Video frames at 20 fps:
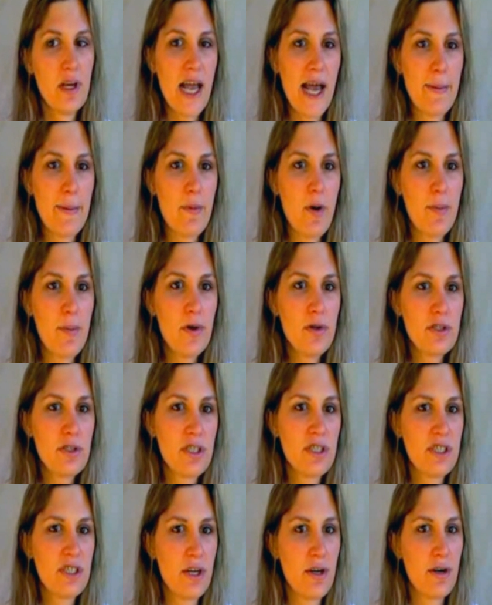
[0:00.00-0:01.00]
And while most
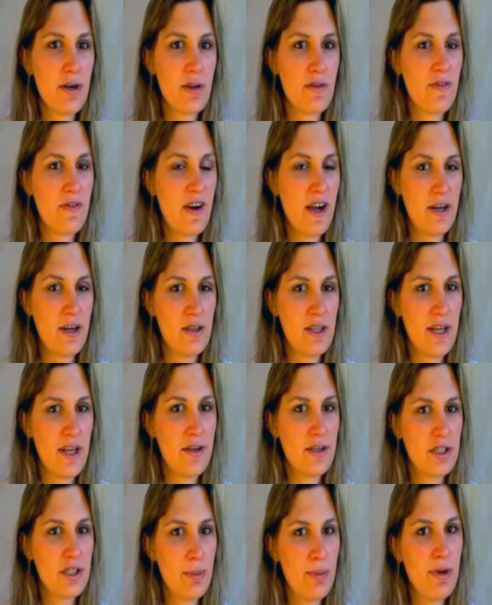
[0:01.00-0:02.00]
consider the final
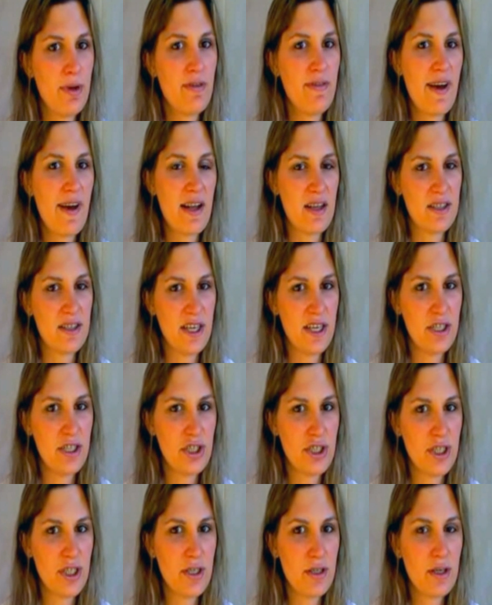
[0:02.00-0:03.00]
letter to be a
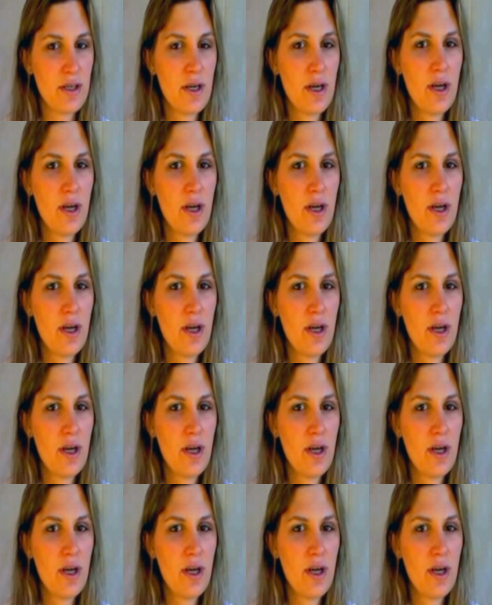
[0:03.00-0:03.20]
validation,